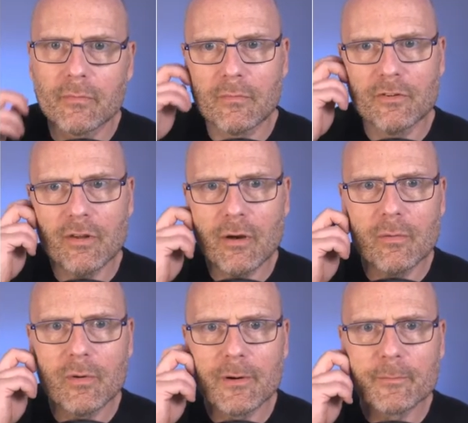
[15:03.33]

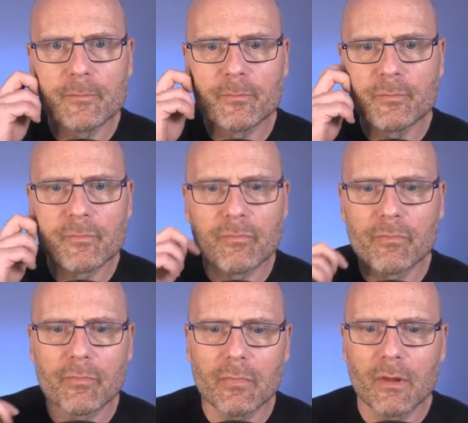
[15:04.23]
So
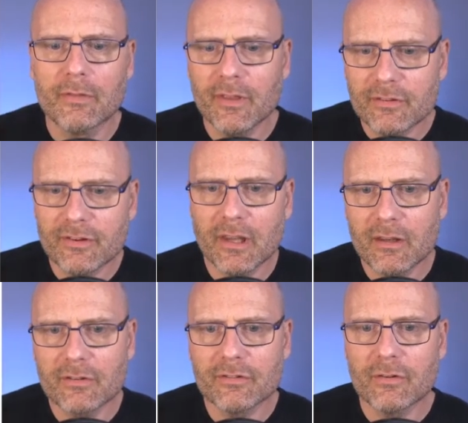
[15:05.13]
this
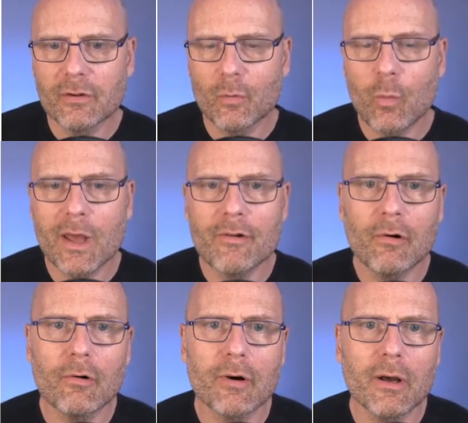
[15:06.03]
is whether
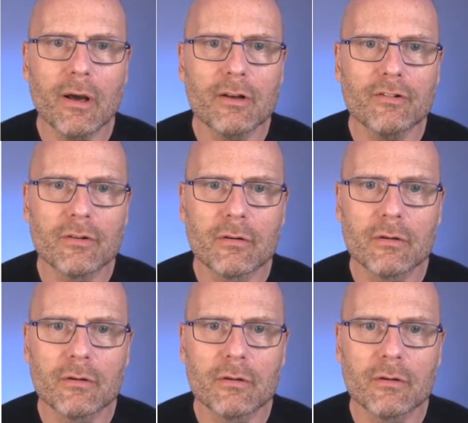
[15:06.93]
or not,